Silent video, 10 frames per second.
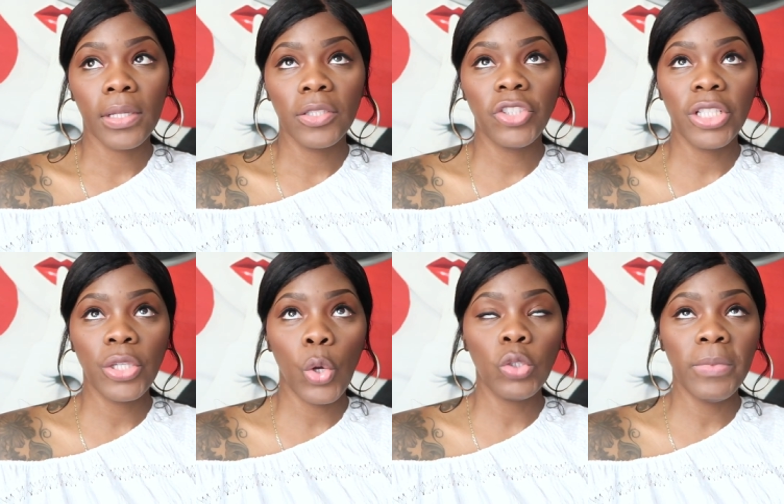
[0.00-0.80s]
she
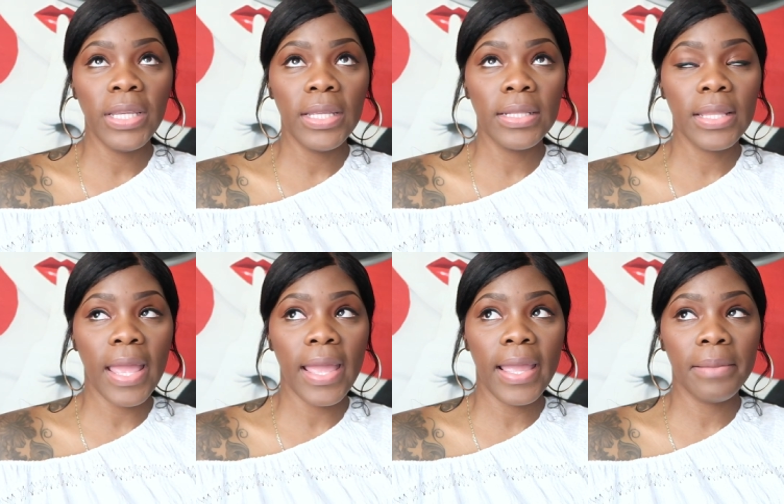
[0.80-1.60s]
told me
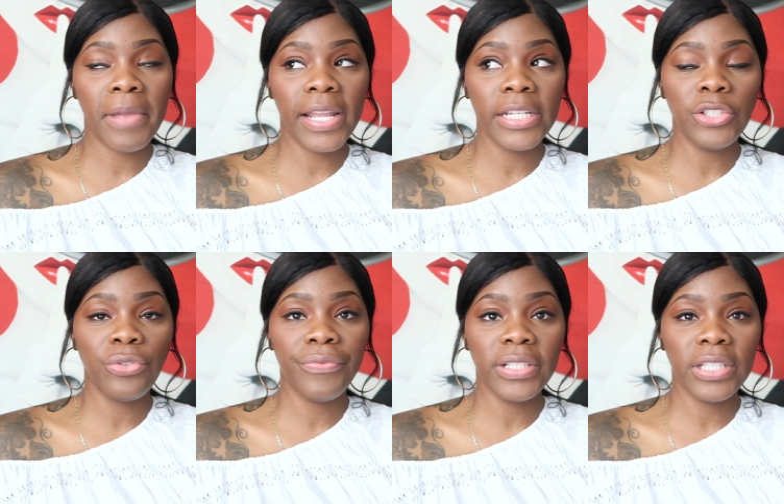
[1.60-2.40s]
that my
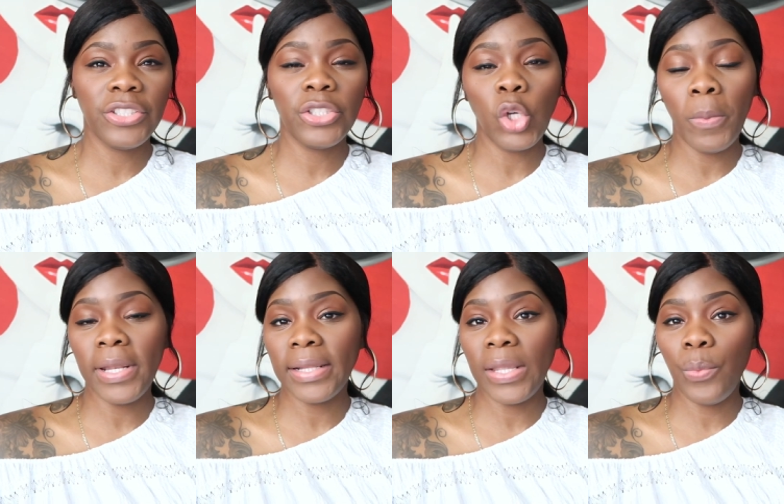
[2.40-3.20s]
initial visit, she told me
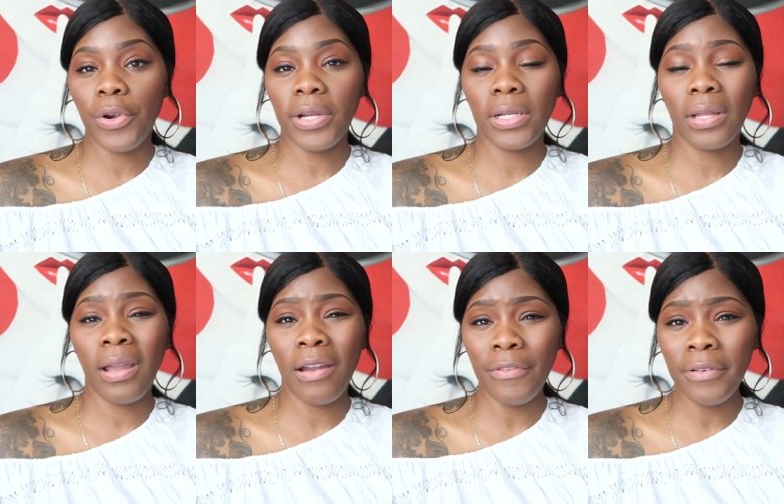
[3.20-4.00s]
that they weren't gonna
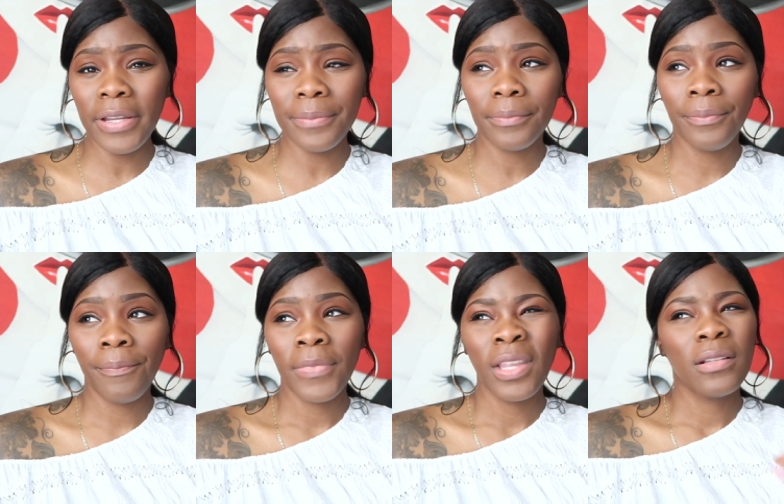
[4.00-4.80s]
cover it.
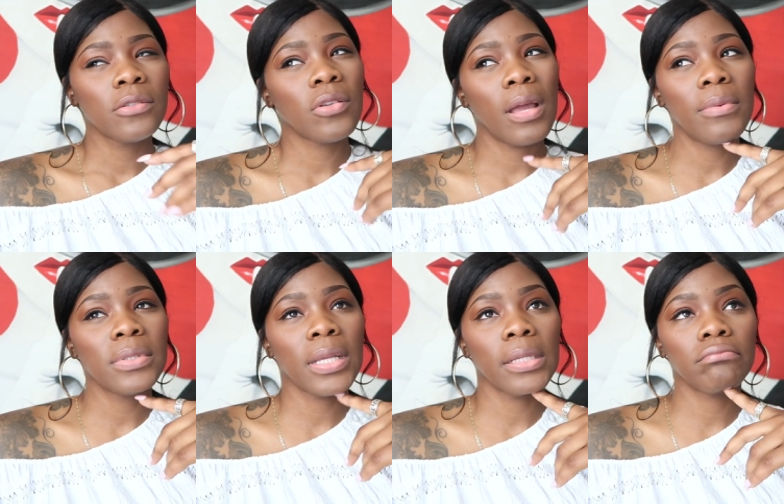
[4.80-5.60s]
So I
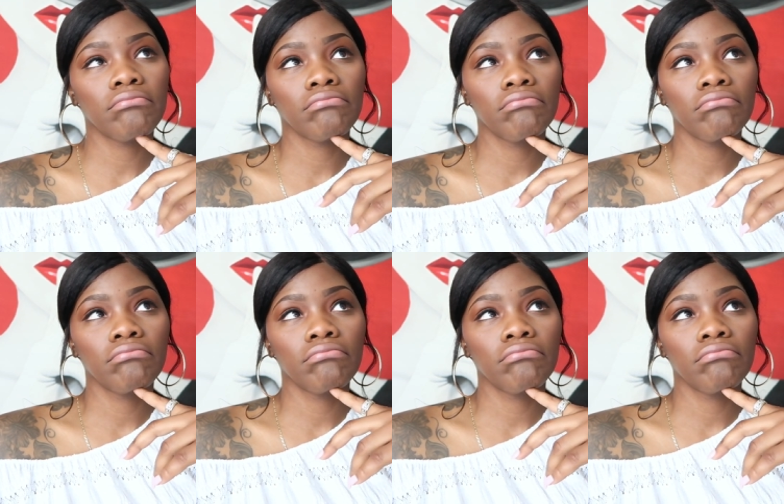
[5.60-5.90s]
was like,